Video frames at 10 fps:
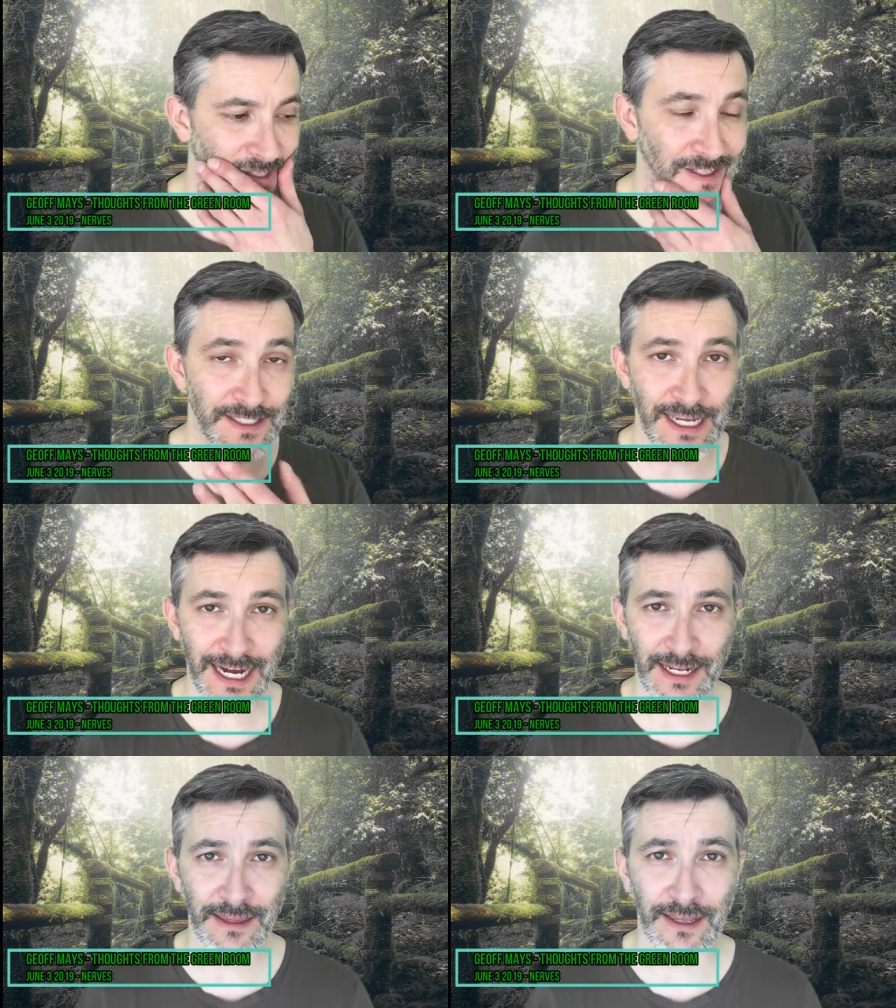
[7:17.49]
The
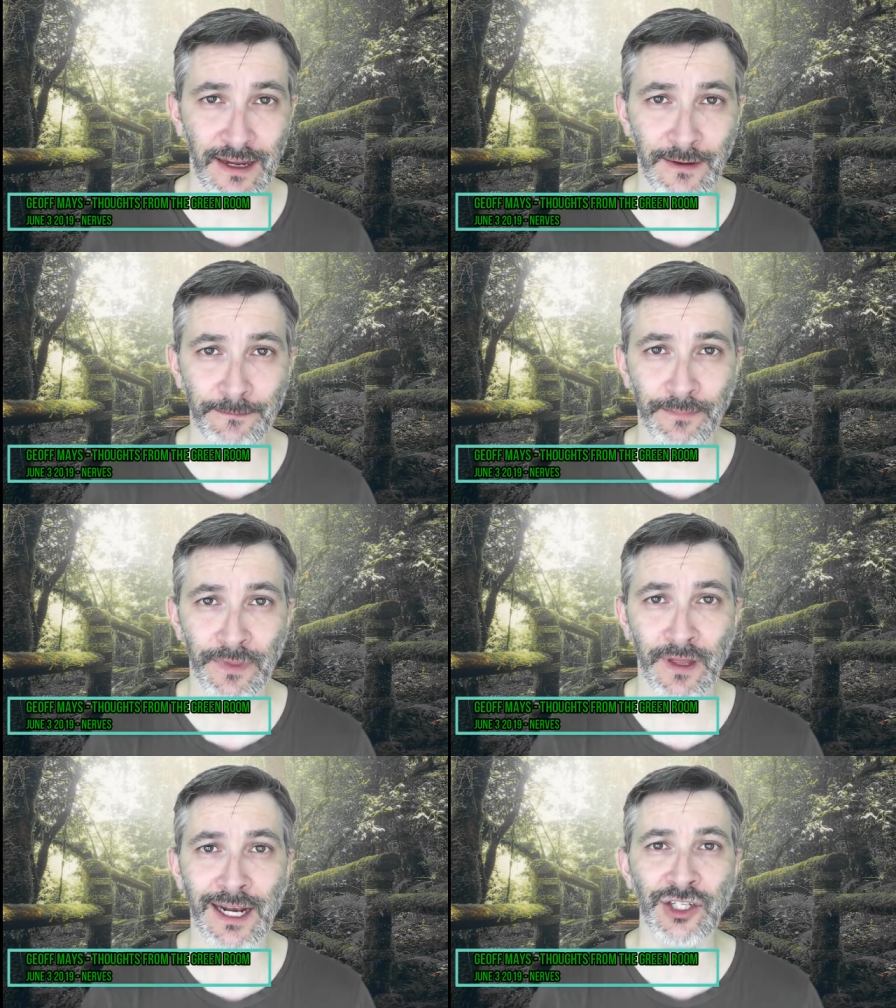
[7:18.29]
second thing
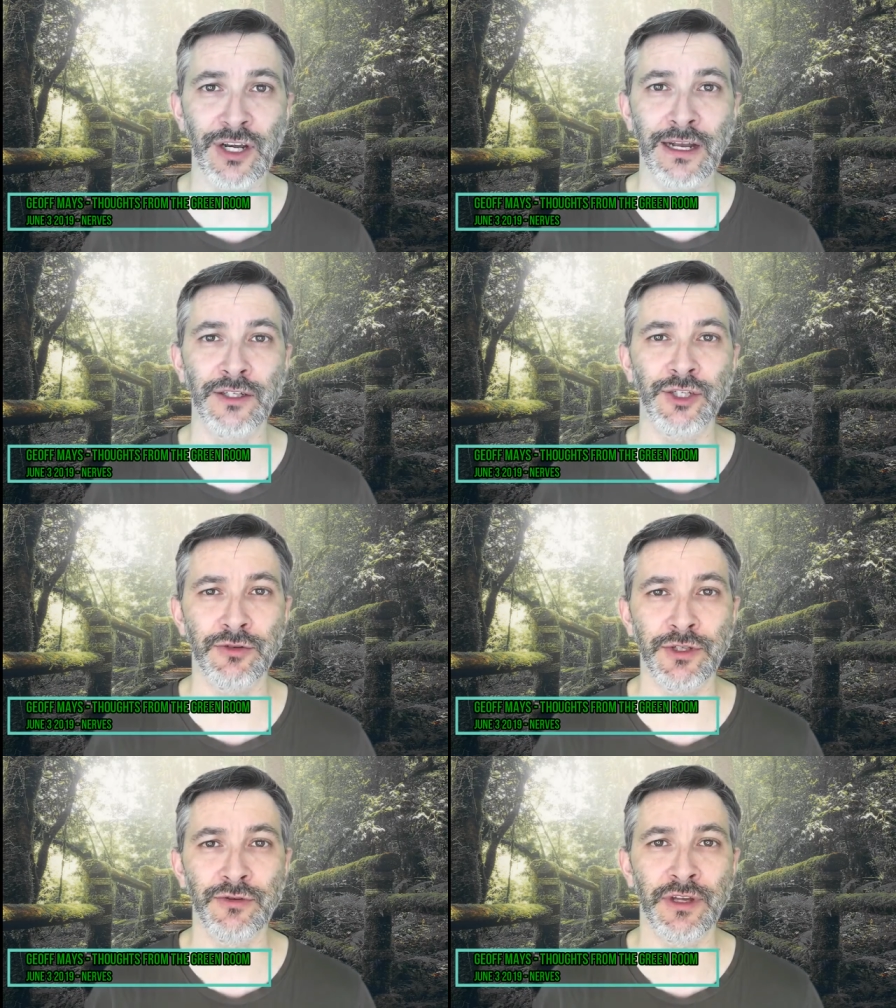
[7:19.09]
that I challenge
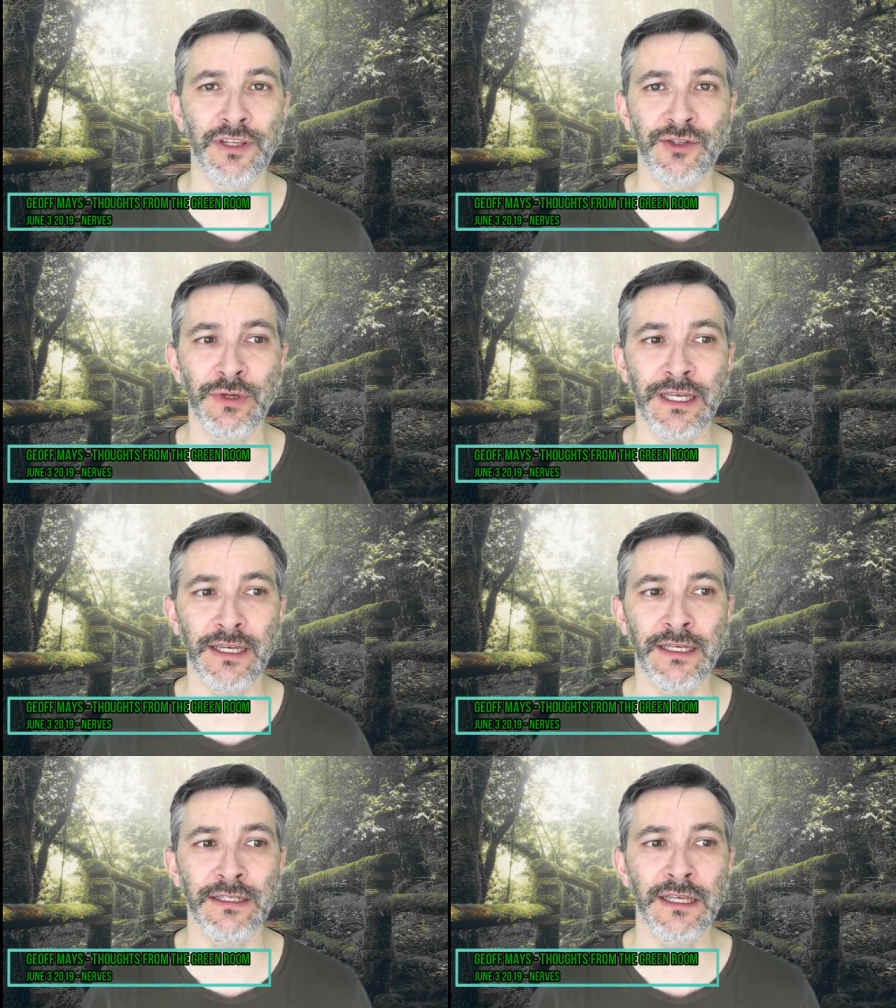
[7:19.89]
you in doing this week
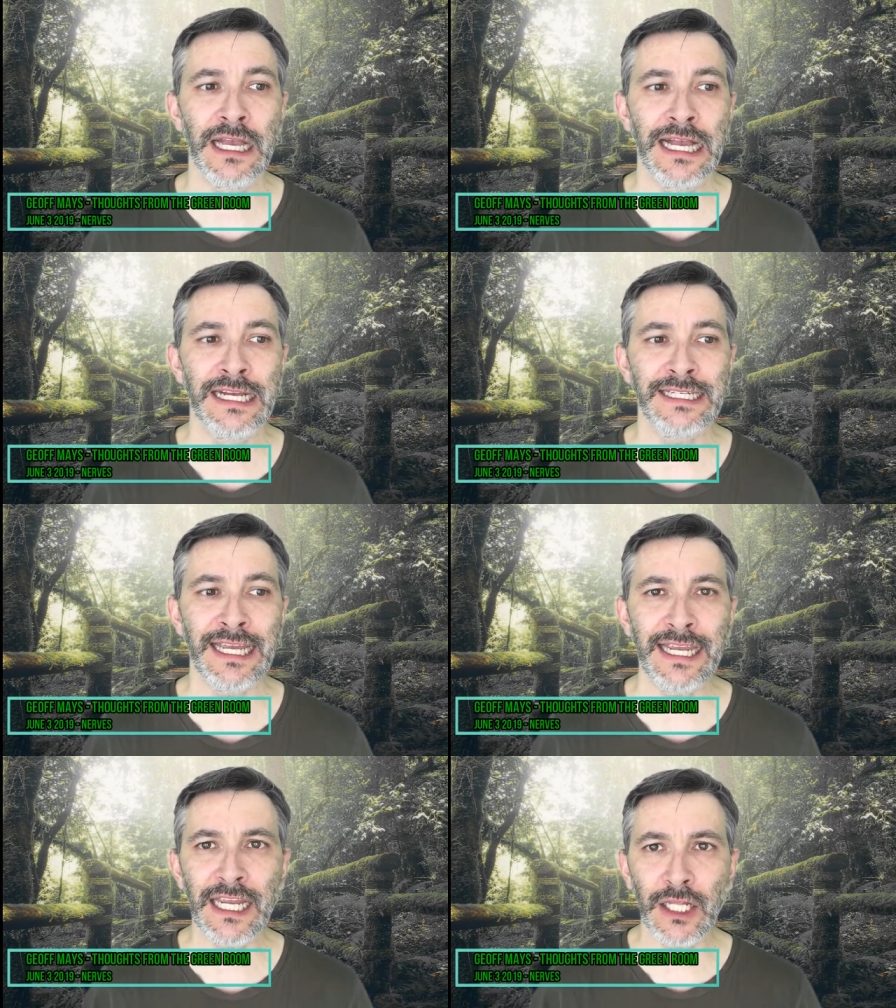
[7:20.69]
is
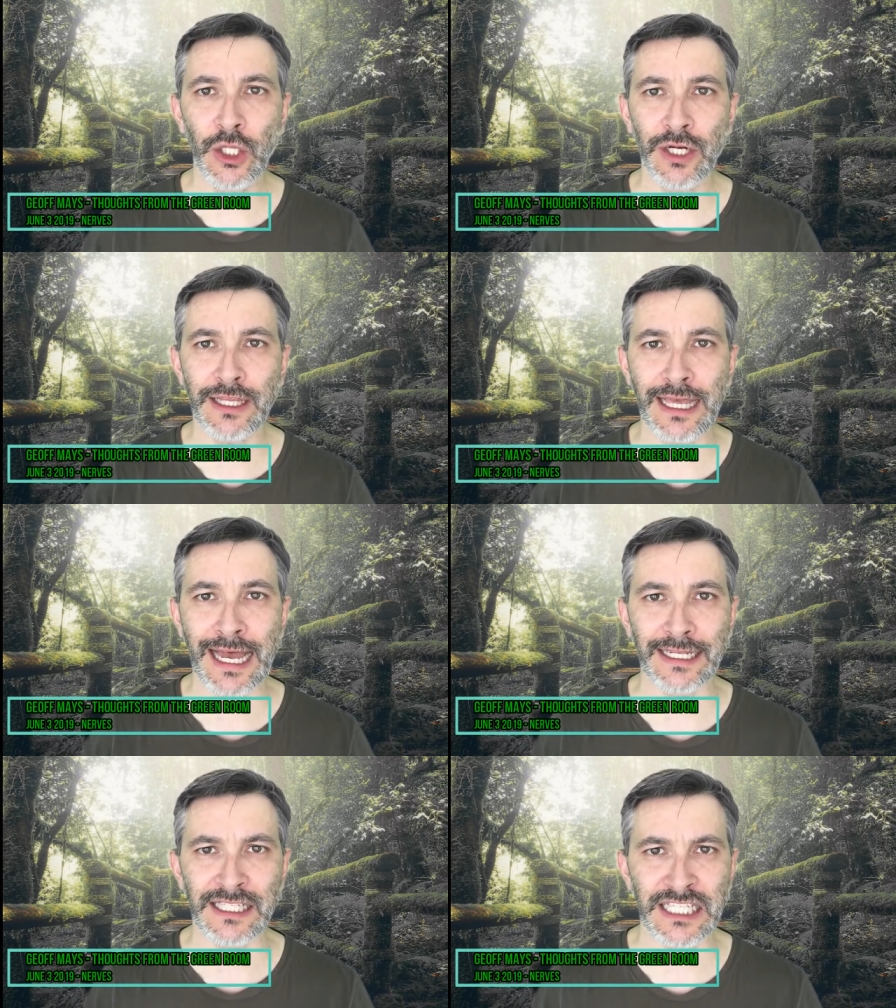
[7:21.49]
taking a look at
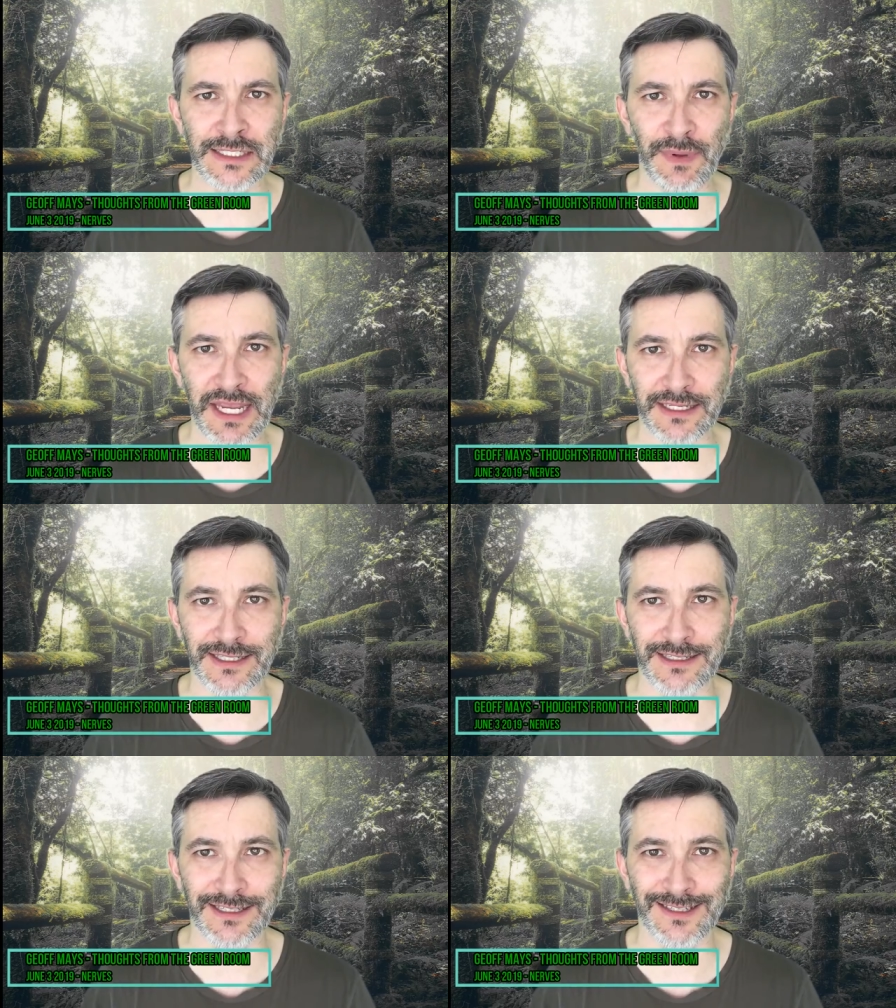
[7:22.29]
that
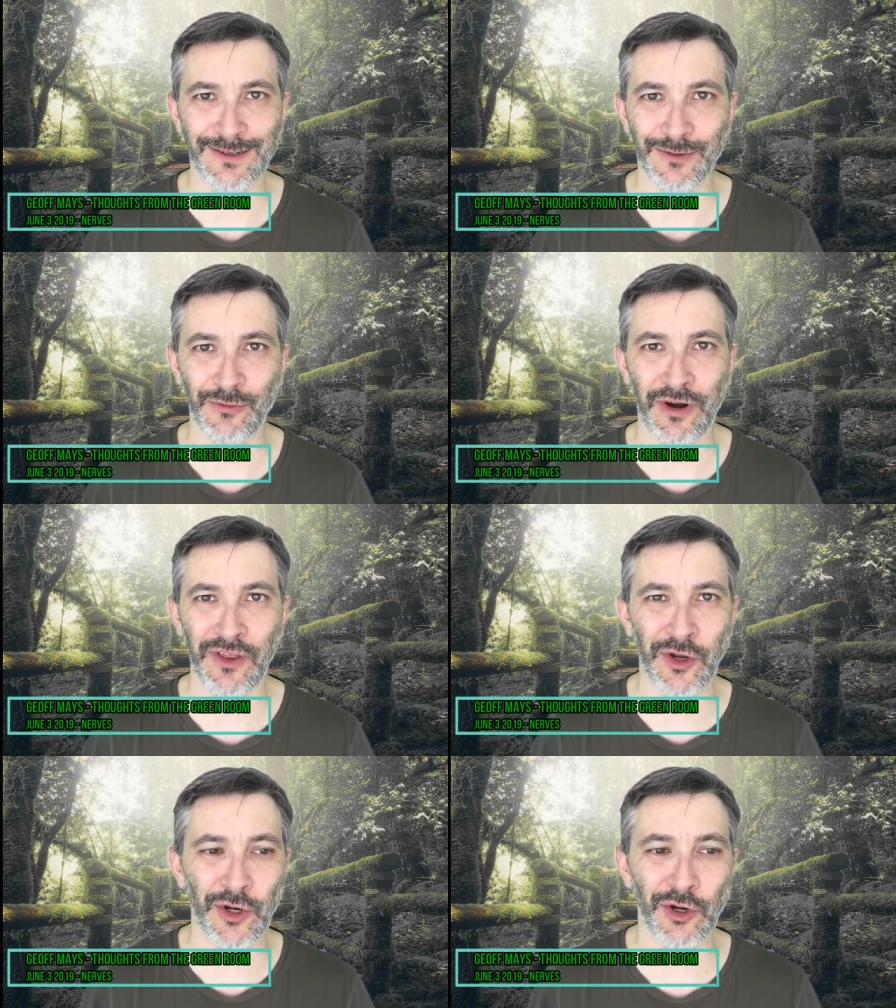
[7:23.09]
space where
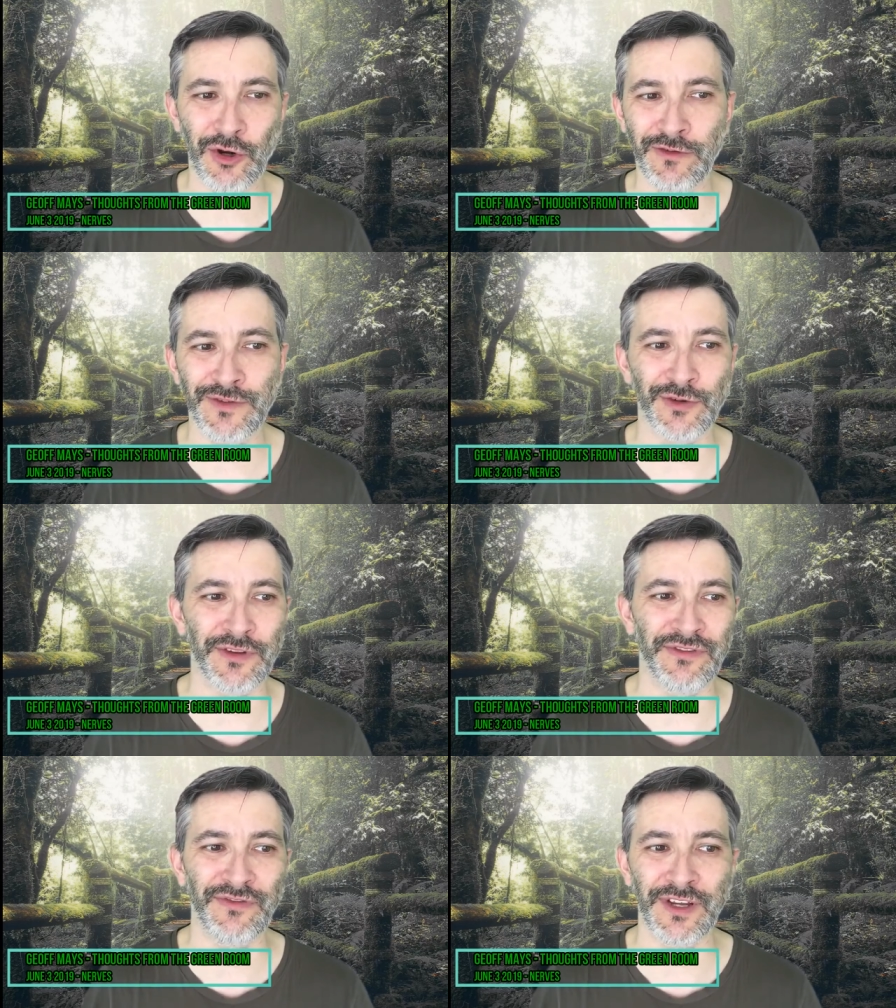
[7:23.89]
the nerves or
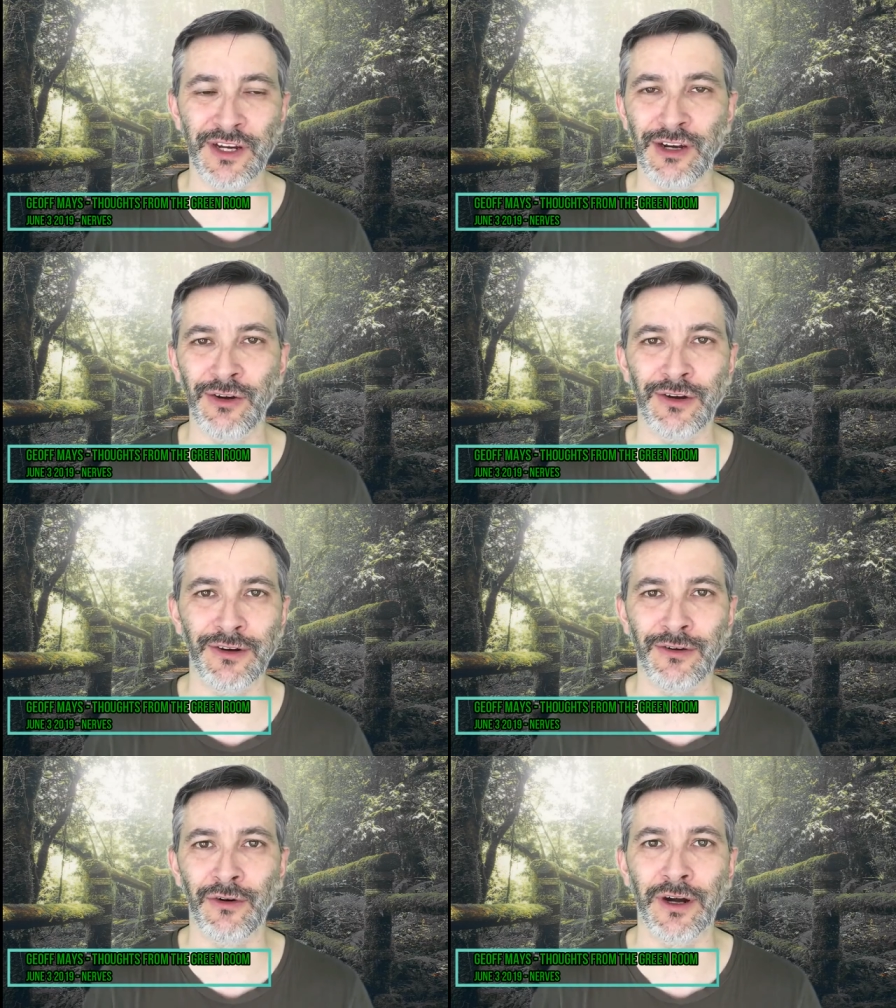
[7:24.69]
the
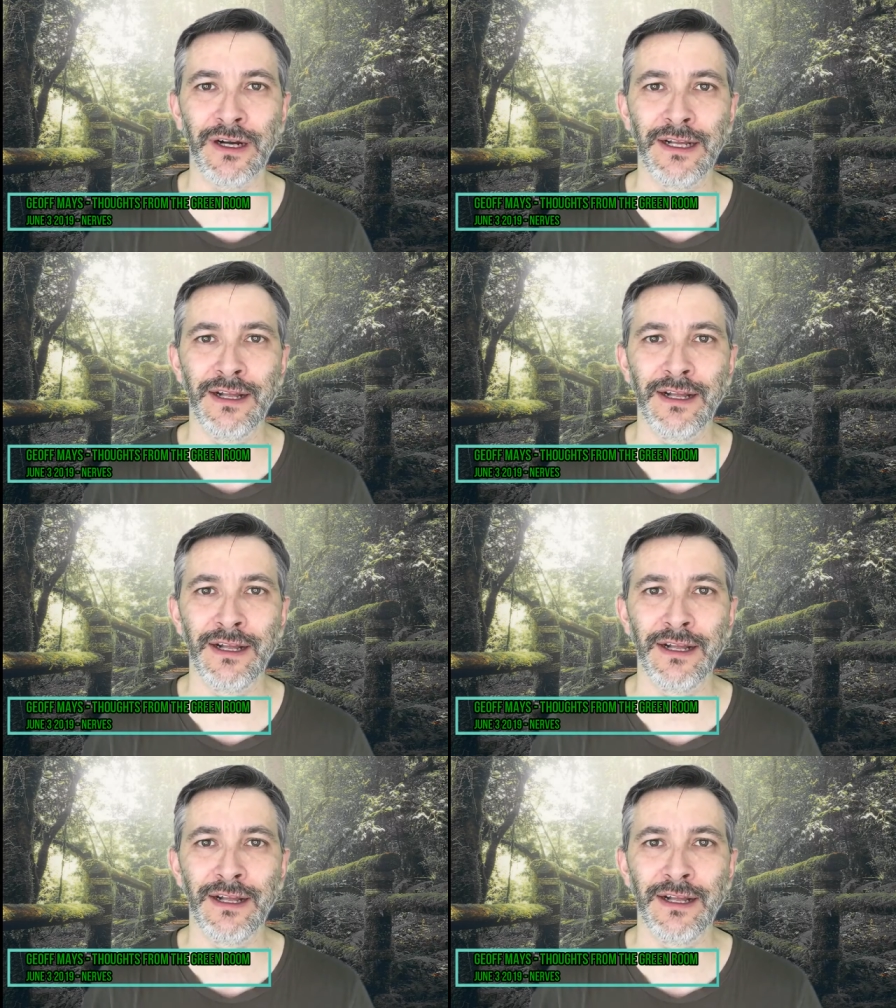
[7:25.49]
fear or